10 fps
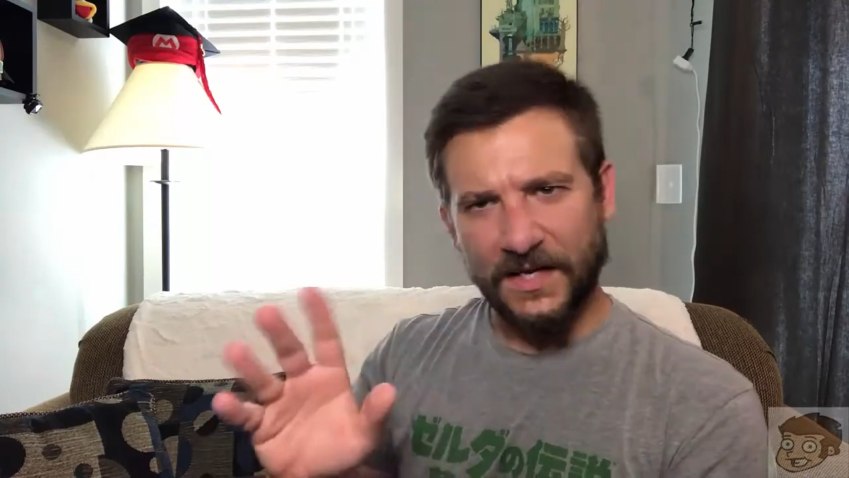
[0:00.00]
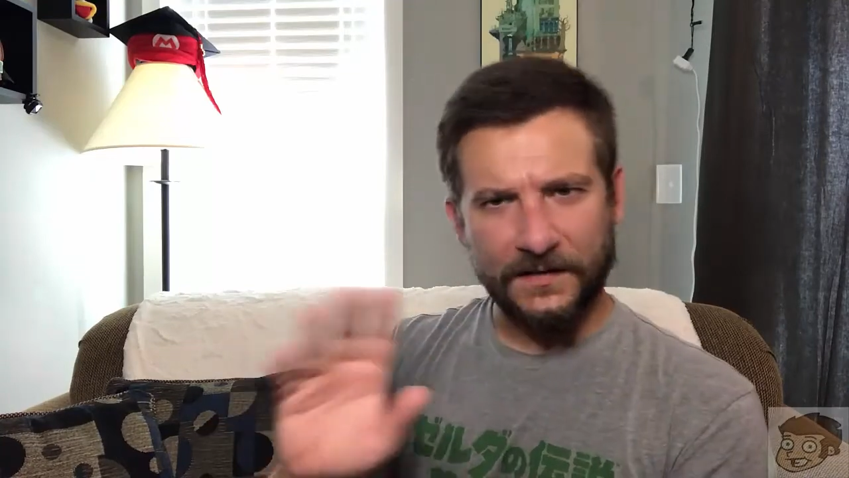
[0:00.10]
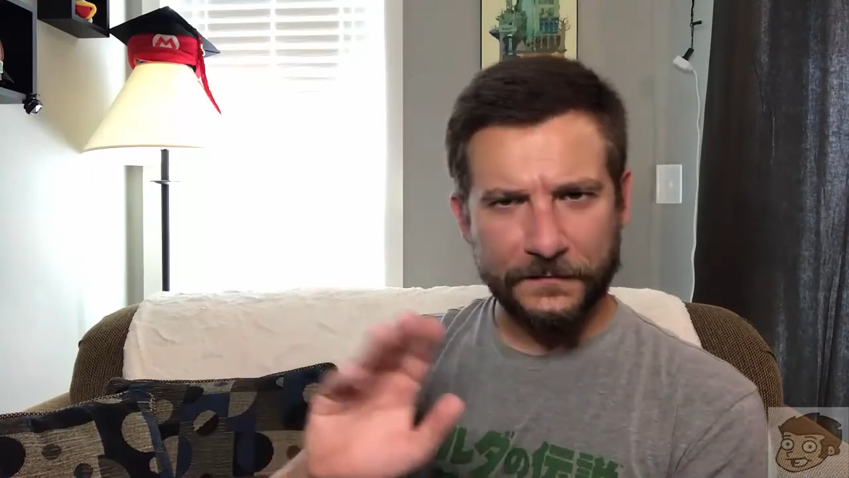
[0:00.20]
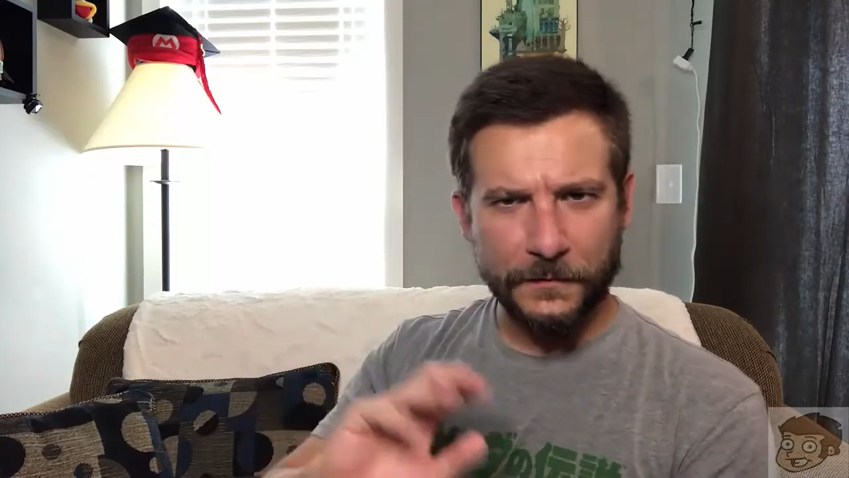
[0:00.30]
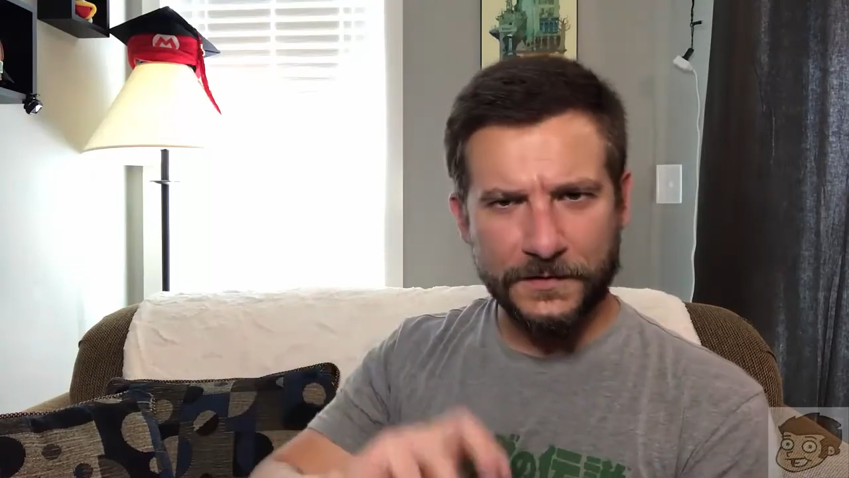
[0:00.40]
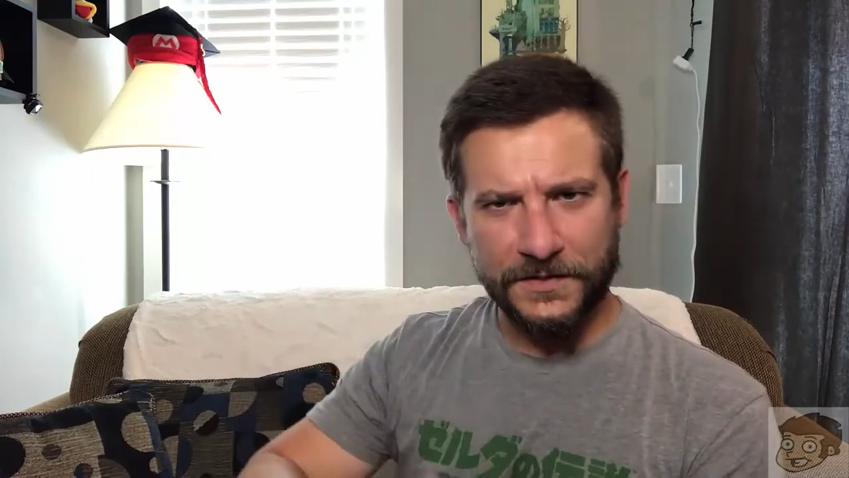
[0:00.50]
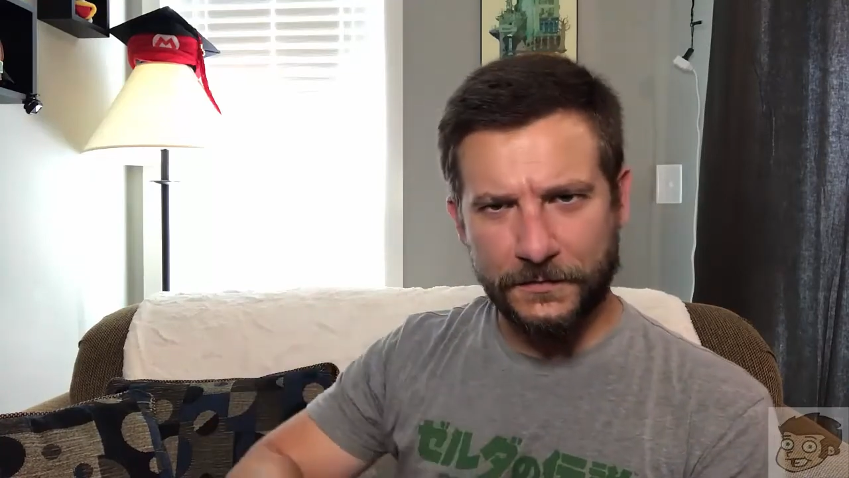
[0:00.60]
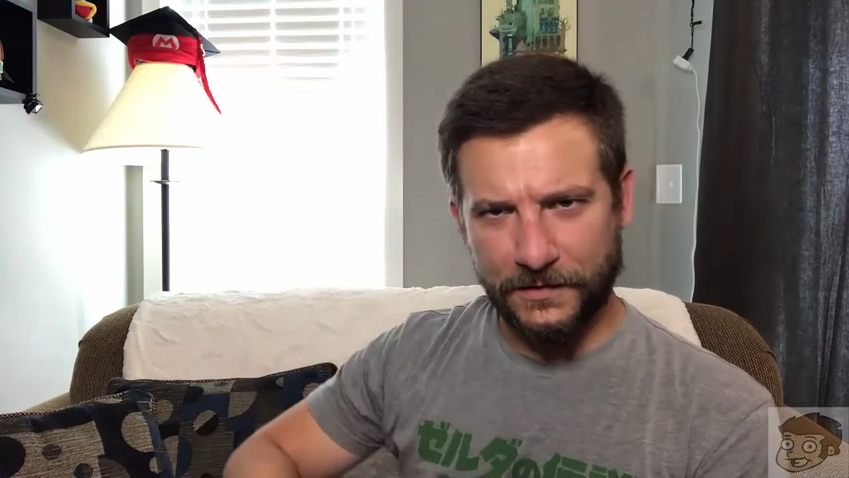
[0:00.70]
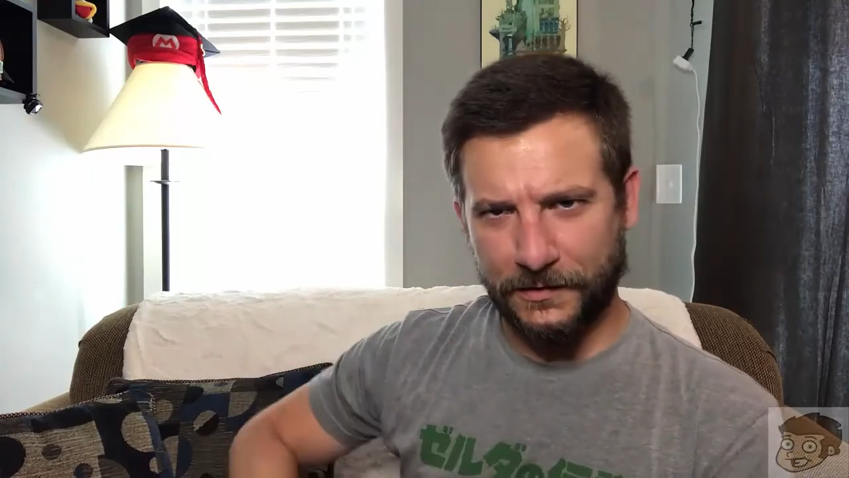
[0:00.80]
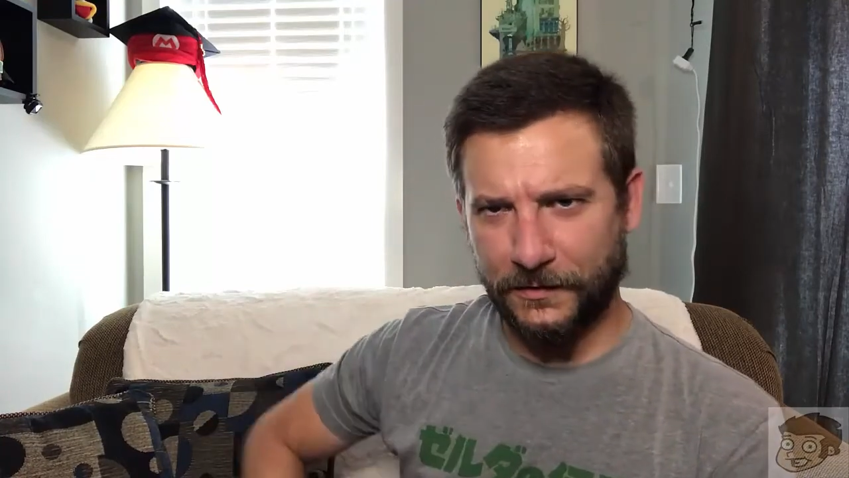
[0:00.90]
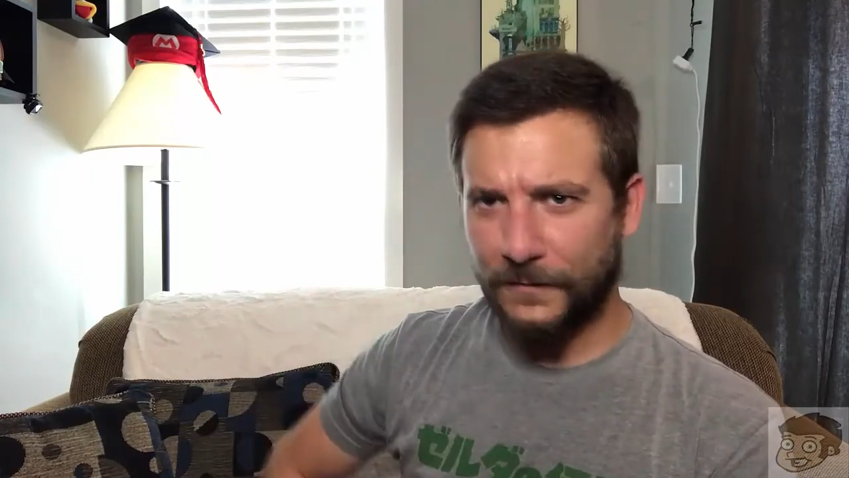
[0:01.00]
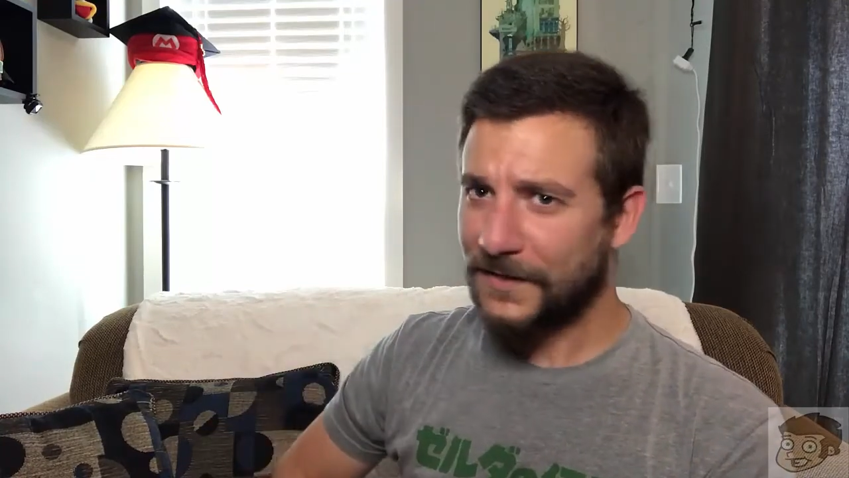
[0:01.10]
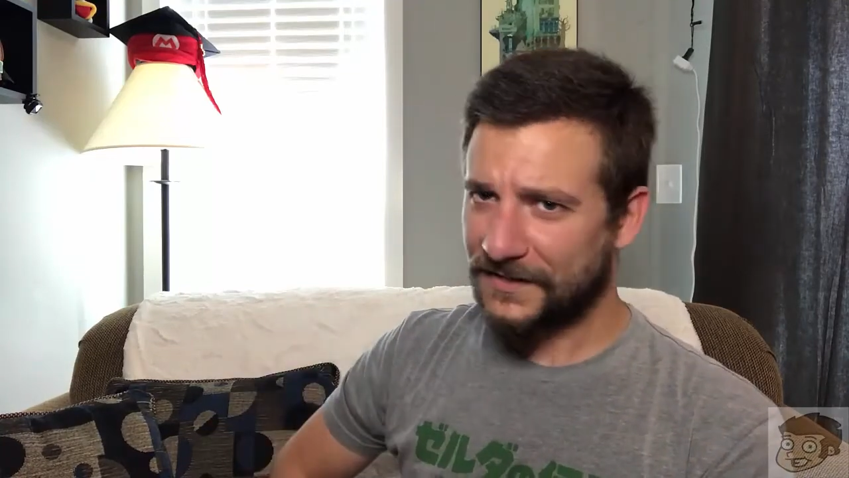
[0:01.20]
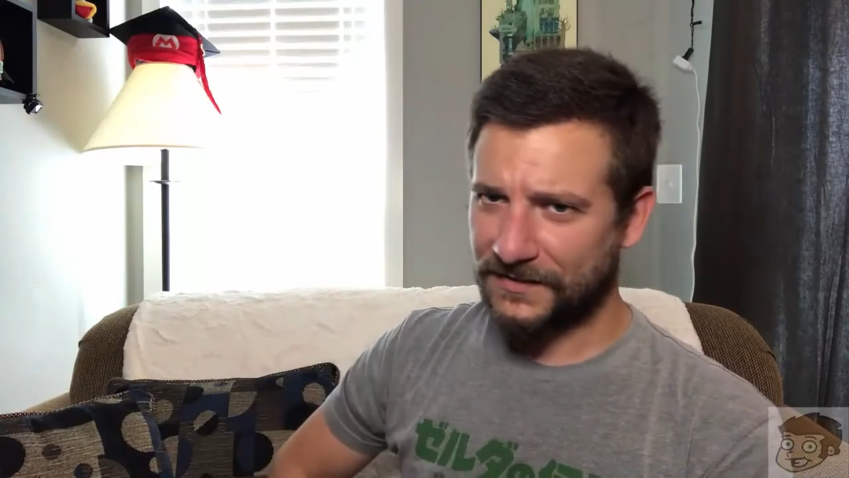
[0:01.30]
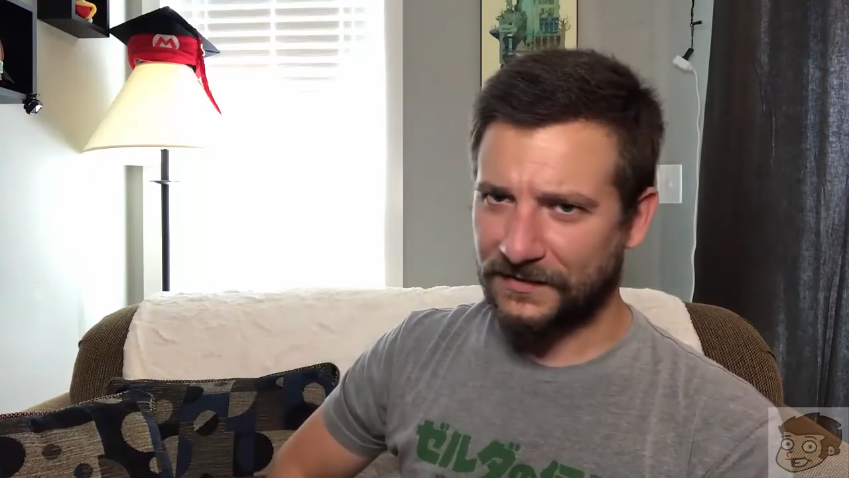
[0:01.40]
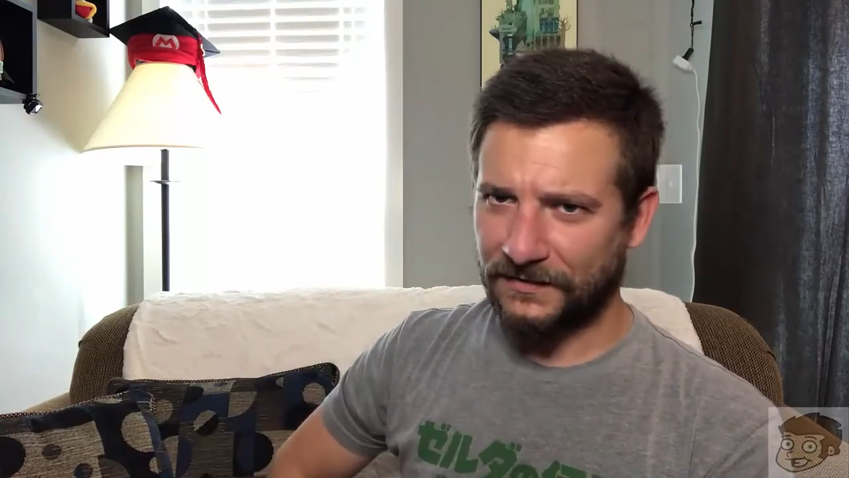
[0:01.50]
And of course you know, based on